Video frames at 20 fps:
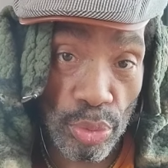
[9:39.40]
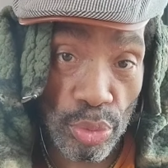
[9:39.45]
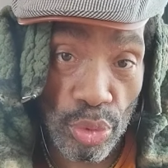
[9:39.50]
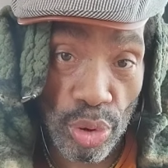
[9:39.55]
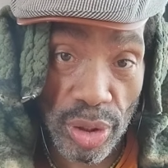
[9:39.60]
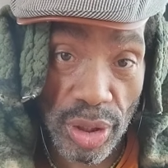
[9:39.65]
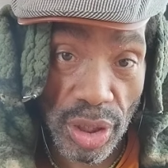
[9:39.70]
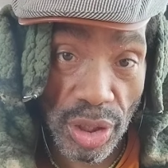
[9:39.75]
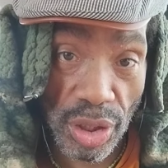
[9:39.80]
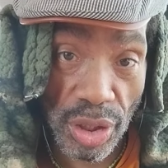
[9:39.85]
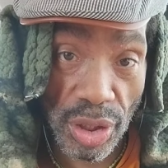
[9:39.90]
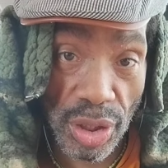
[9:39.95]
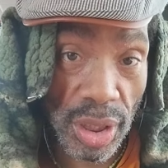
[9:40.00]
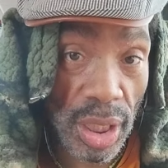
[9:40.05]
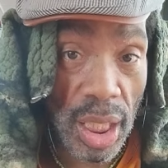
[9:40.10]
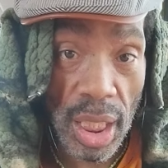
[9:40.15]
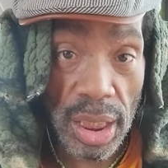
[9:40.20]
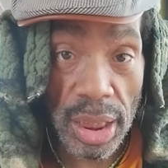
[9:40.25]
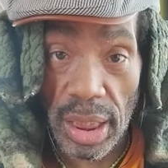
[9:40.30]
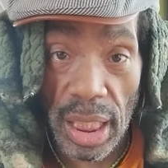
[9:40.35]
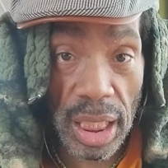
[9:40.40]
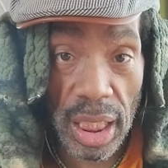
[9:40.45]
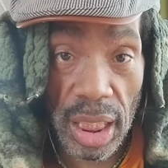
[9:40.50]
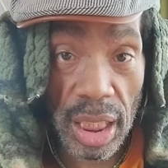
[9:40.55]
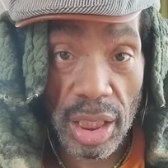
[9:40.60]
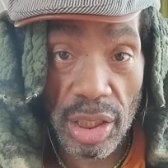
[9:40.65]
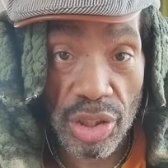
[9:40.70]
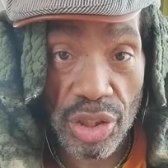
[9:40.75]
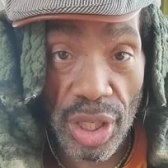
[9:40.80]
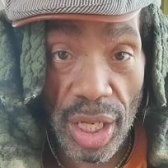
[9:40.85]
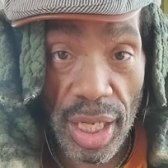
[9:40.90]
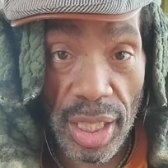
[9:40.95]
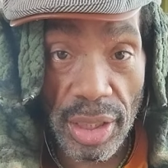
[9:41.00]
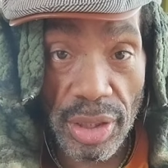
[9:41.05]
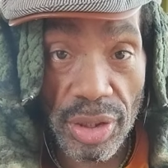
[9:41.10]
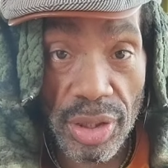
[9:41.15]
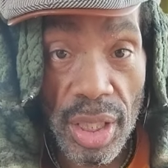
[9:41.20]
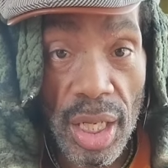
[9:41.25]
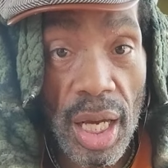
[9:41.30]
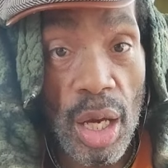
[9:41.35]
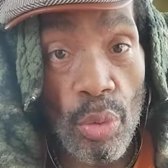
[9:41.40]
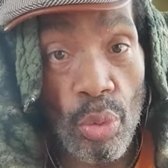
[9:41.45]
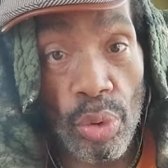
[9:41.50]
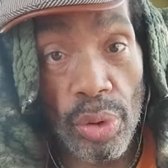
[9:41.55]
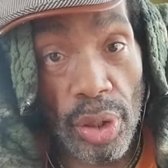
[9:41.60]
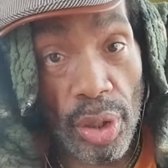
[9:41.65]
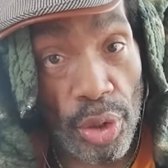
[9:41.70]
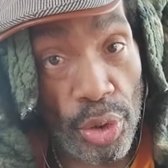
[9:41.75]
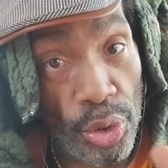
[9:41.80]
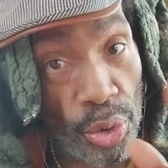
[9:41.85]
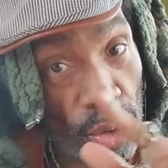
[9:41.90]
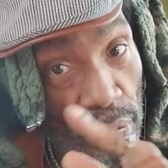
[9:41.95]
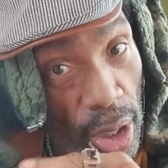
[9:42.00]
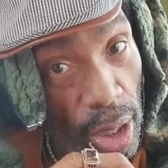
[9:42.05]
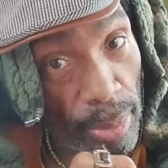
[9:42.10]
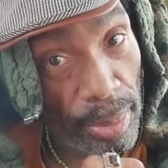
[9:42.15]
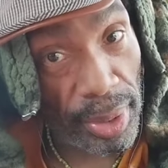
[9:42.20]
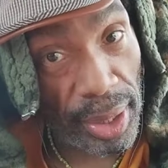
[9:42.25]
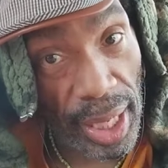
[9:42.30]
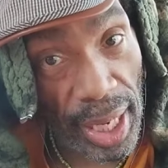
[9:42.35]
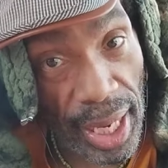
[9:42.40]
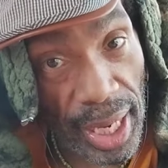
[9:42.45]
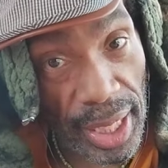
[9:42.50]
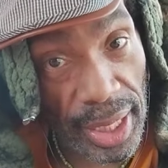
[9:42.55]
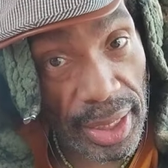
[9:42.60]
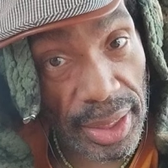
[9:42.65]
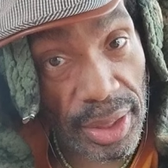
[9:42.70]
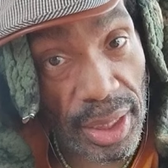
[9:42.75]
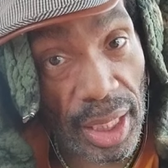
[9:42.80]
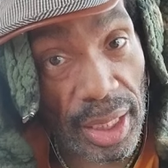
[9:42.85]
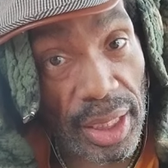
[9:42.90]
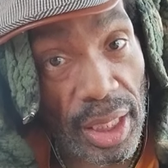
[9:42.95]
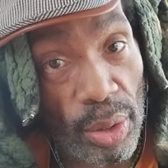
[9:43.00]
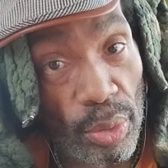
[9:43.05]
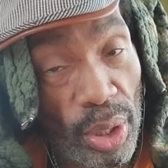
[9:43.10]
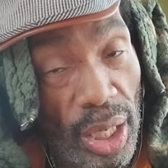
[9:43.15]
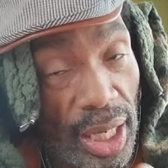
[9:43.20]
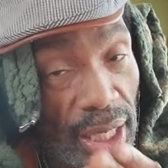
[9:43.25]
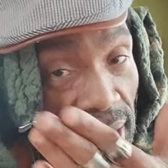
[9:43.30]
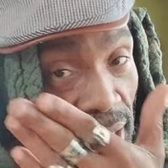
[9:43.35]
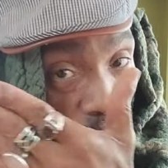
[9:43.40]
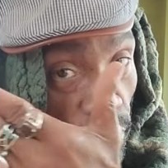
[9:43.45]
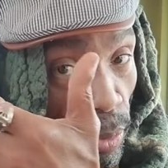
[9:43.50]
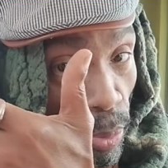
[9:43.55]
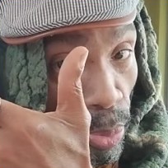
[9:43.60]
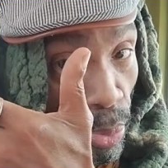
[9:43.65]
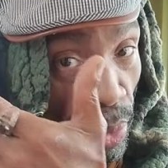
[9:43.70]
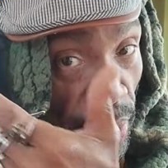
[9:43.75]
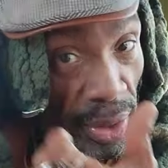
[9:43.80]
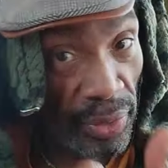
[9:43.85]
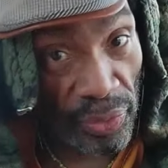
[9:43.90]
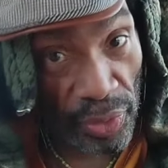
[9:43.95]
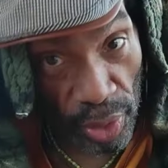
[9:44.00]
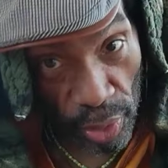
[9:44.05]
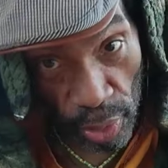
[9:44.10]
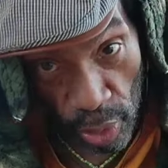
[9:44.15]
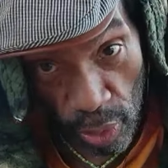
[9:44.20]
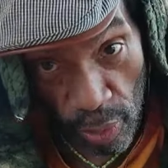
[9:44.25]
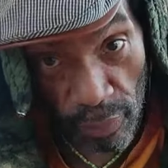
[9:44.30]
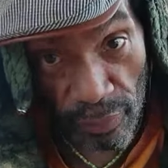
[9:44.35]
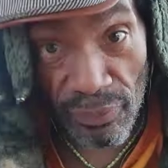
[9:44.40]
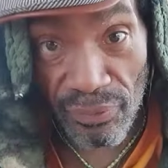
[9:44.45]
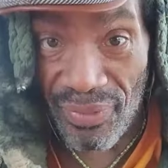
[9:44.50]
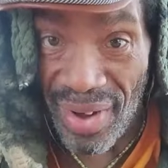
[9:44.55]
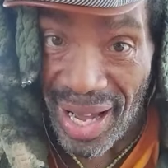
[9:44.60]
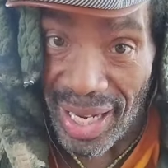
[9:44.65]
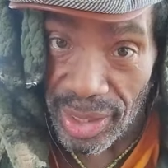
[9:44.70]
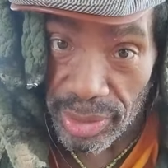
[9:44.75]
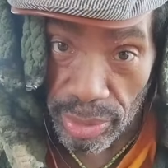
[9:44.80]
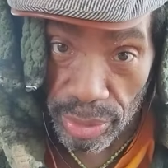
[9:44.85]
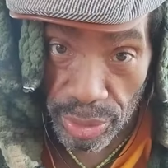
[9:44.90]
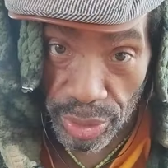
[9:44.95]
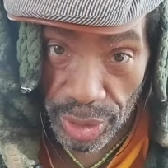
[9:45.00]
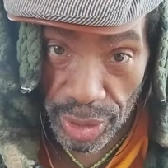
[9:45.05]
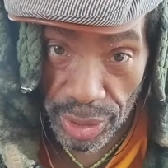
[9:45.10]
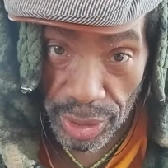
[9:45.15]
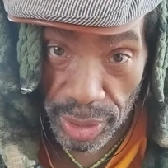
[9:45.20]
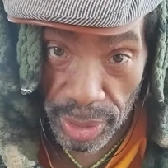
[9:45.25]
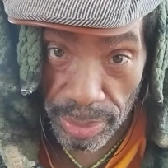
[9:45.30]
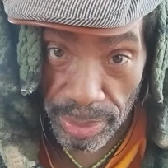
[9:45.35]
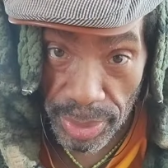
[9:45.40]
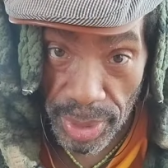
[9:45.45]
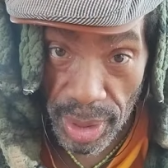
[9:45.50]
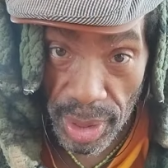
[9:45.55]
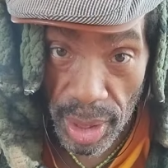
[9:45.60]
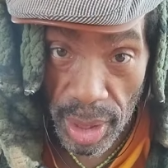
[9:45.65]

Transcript: traditions, they're gonna change with a new coming age, and they will bring their own value system.